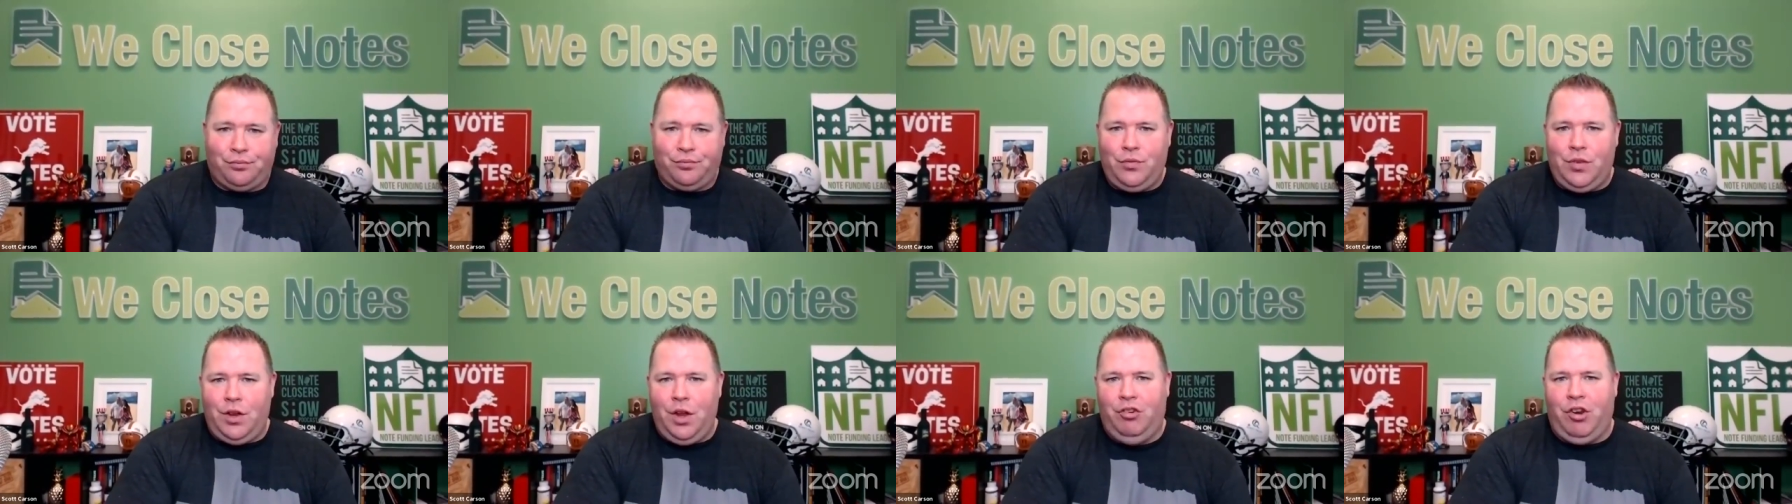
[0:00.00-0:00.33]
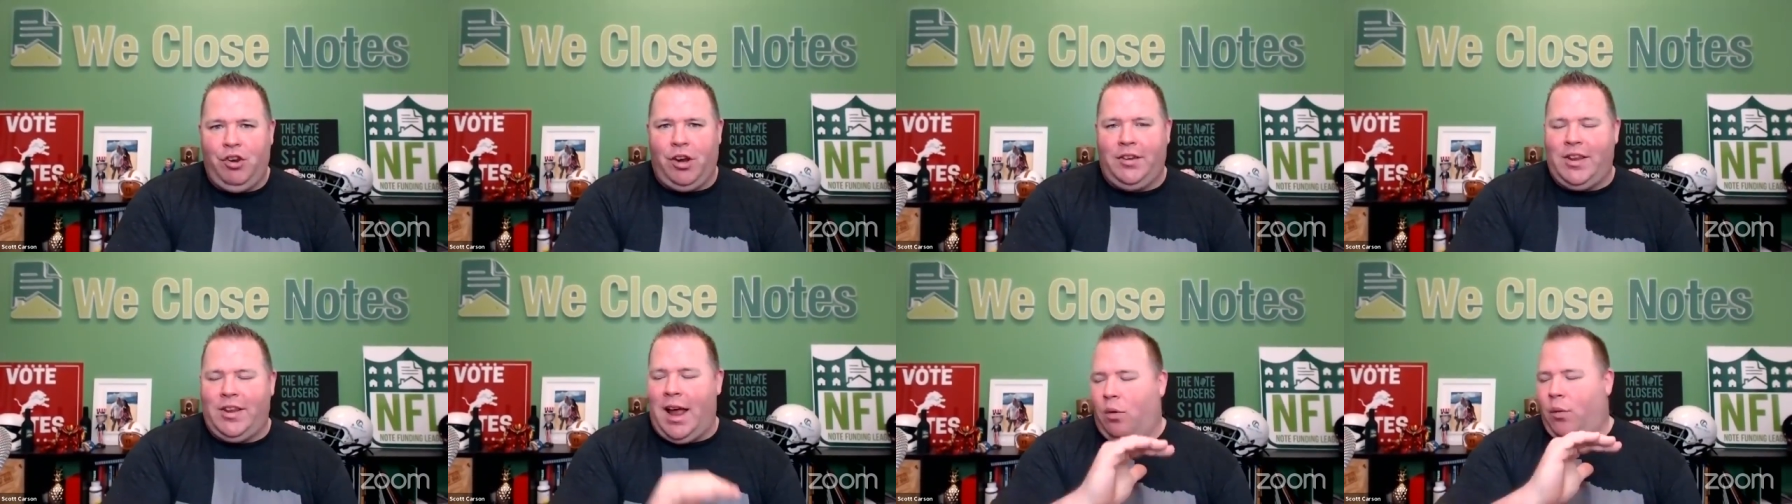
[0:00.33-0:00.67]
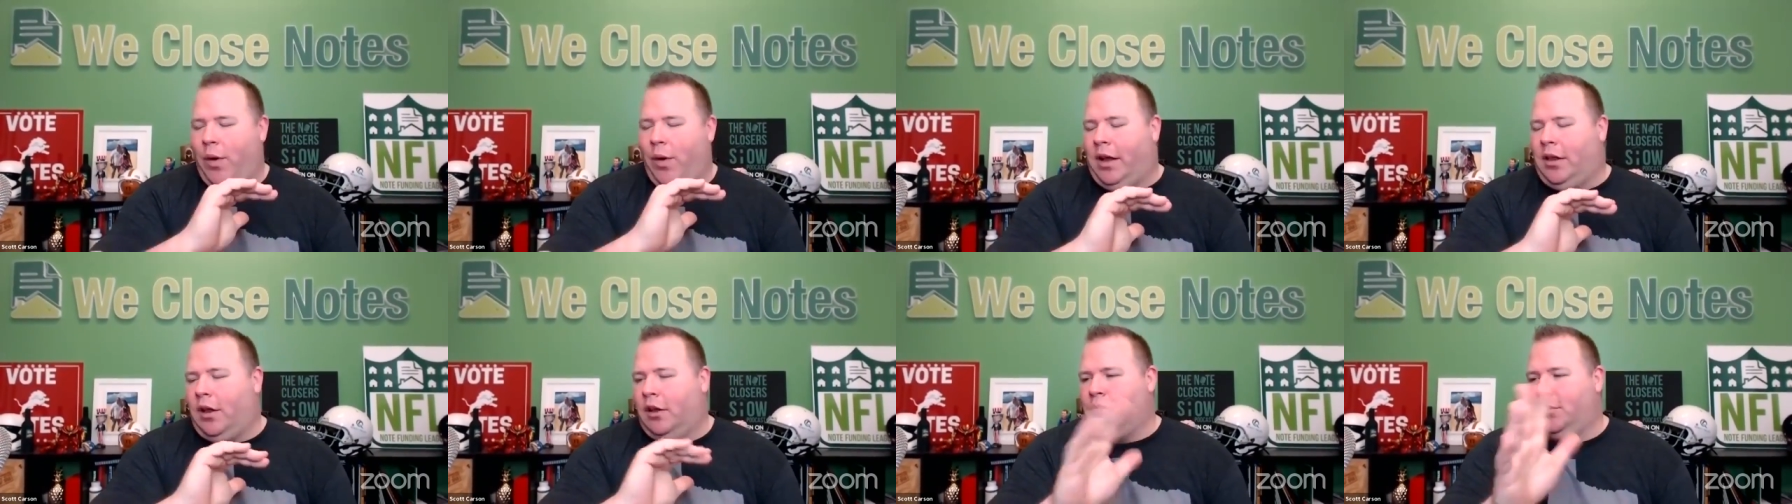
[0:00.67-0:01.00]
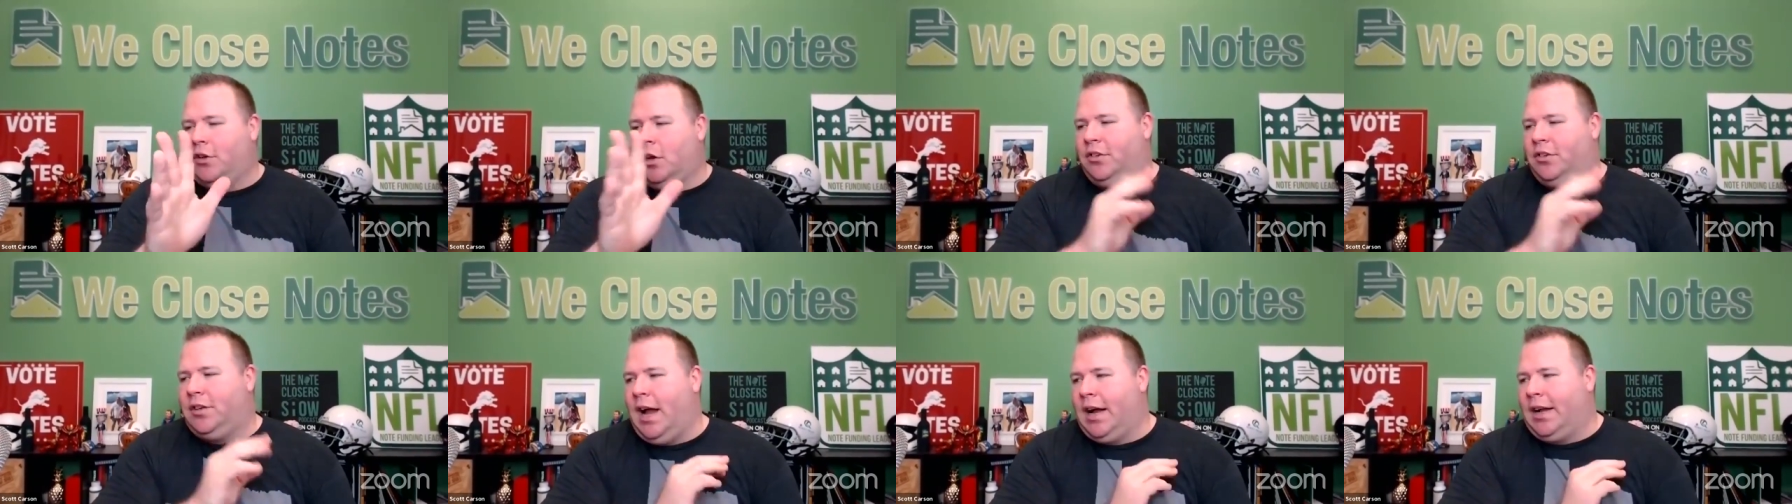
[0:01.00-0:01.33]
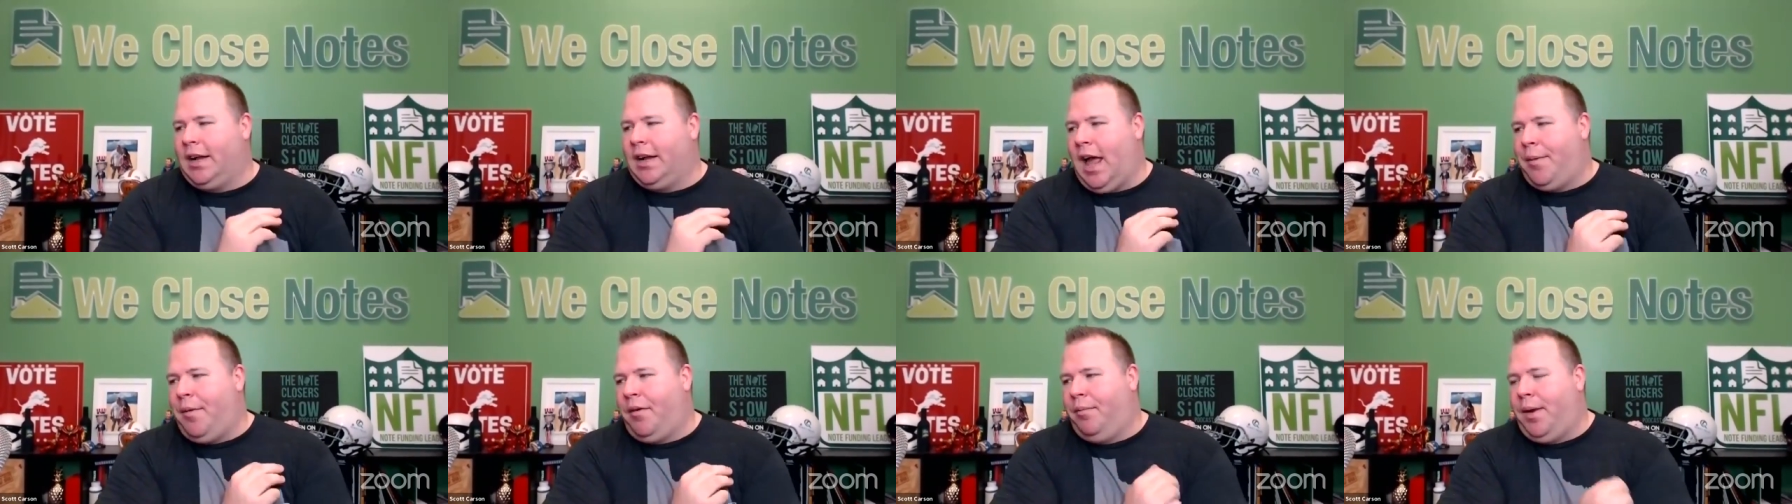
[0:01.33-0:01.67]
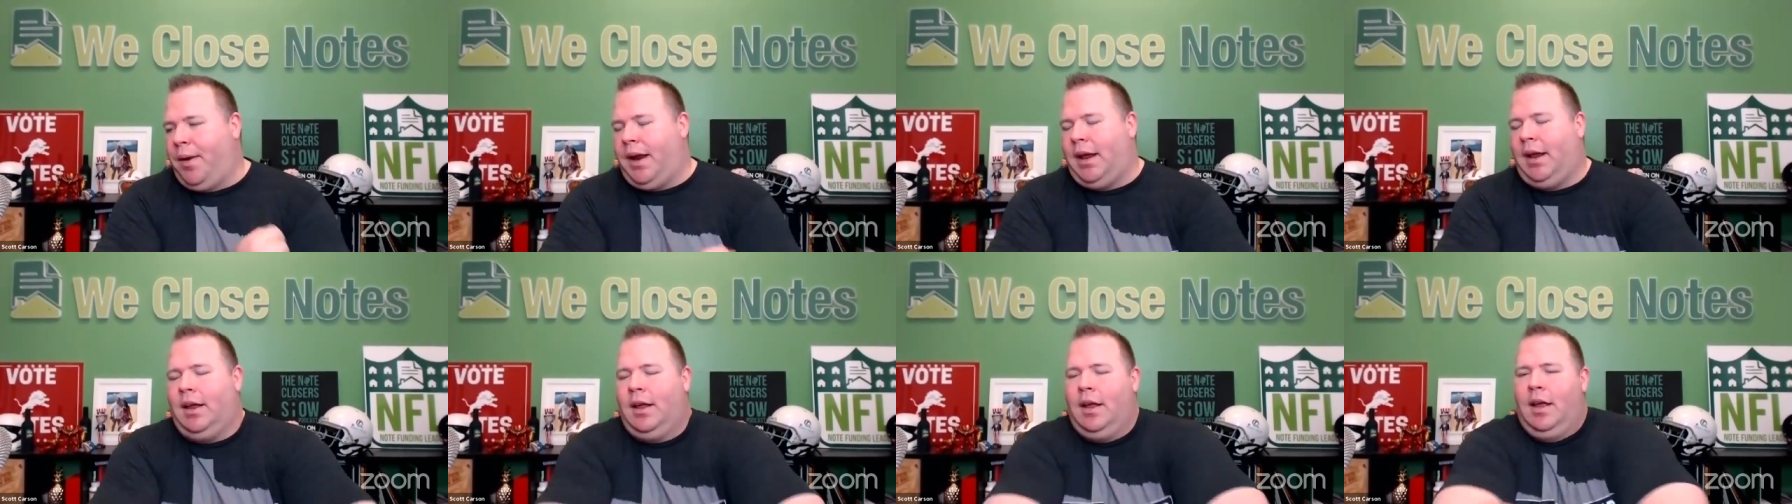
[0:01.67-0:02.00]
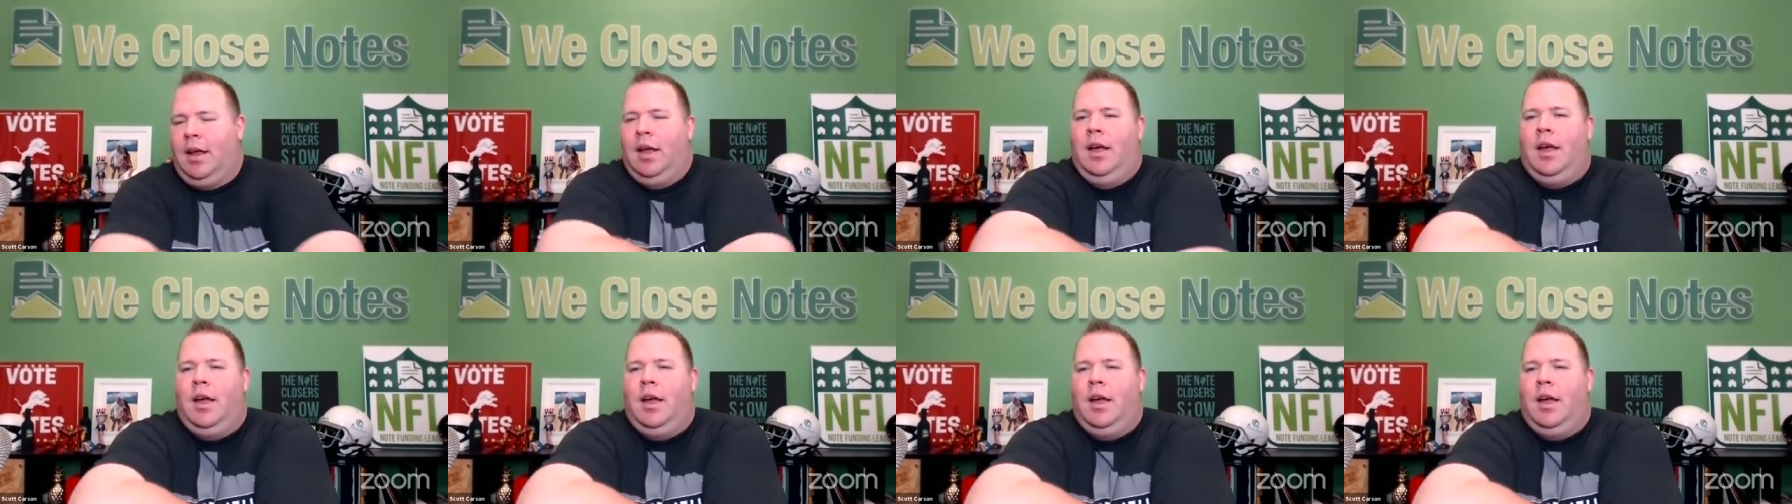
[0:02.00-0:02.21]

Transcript: check us out. WeCloseNotes.com, everybody.